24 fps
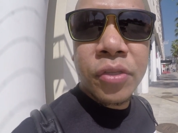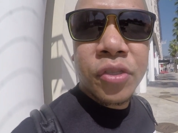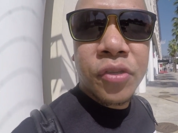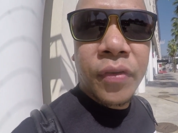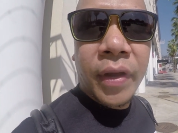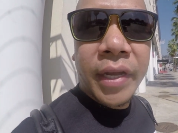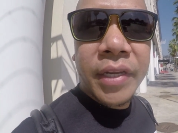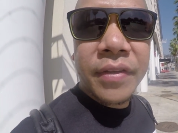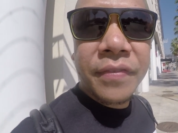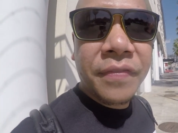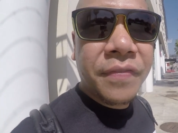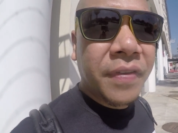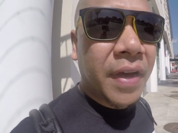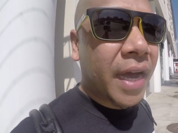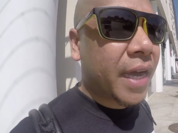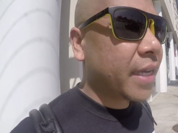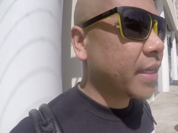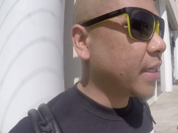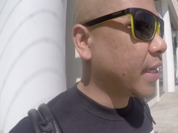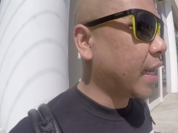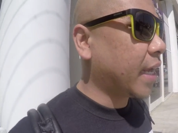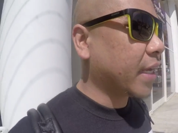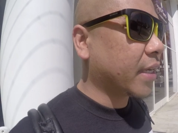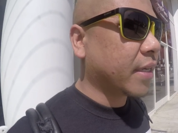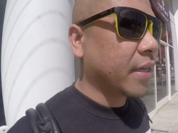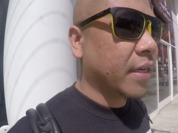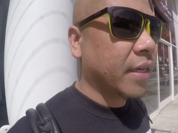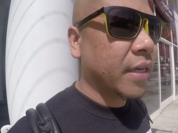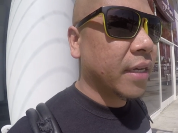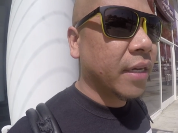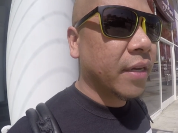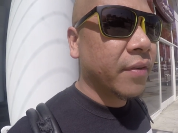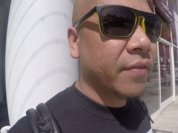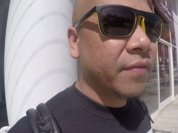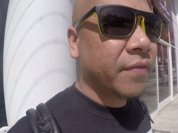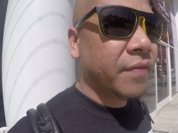try to find like
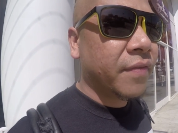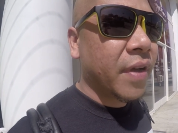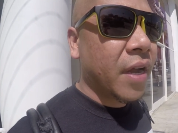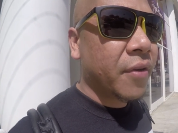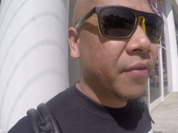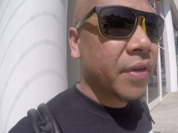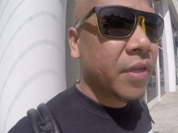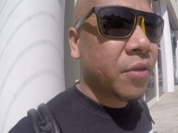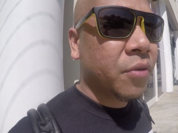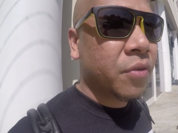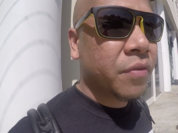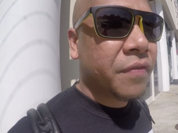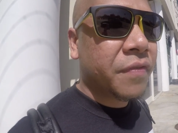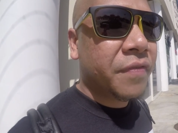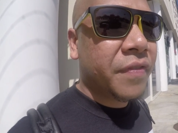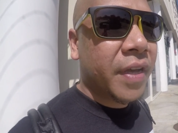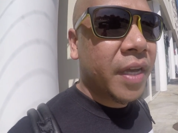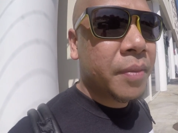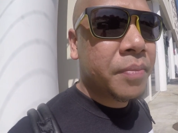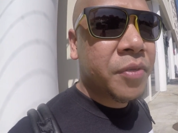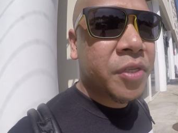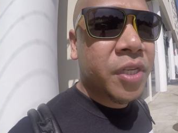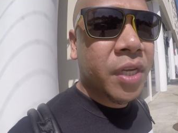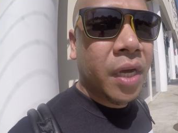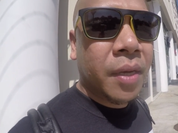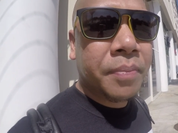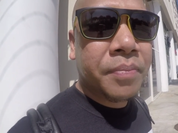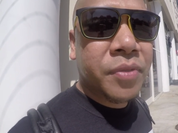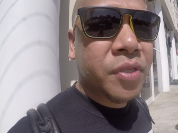a very good vape shop.